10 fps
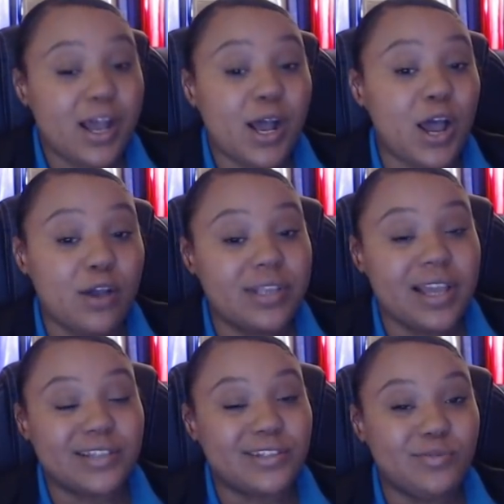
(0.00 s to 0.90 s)
I only
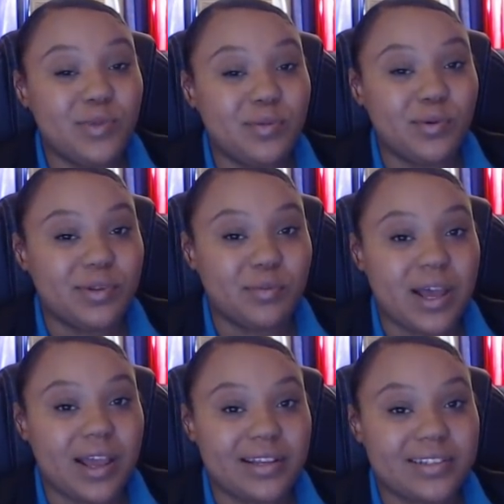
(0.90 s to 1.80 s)
had 2 people in
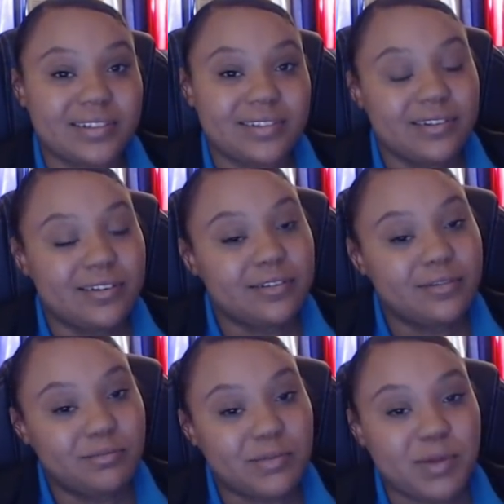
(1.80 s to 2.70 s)
mind.
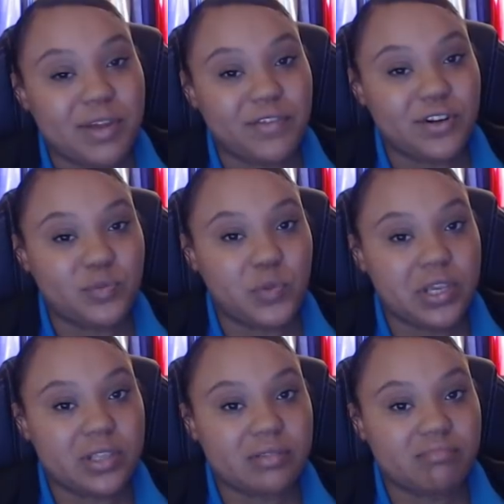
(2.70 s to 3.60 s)
But my first pick,